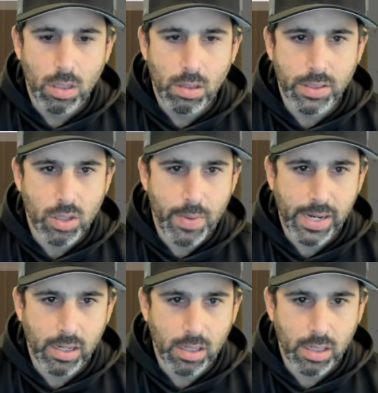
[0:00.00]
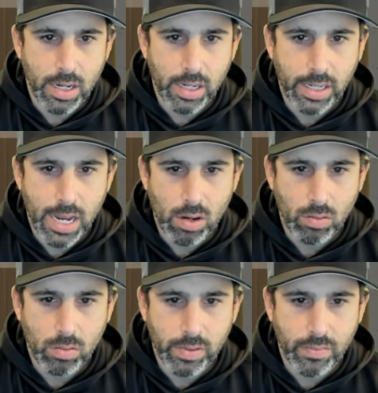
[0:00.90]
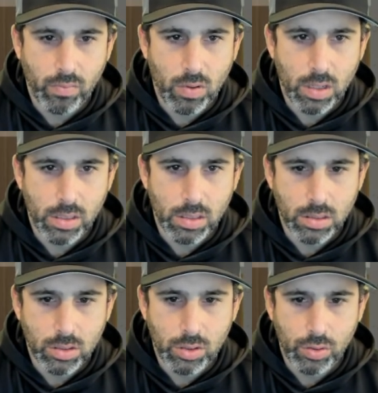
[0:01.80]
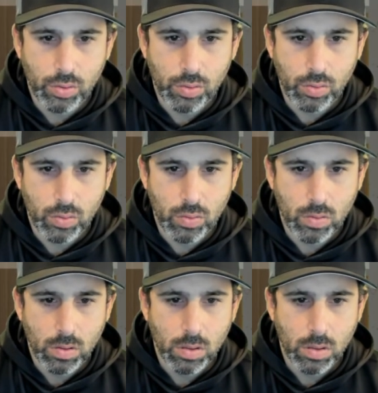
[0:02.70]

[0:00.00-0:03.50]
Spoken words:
let's go back and count. We have 1, 2,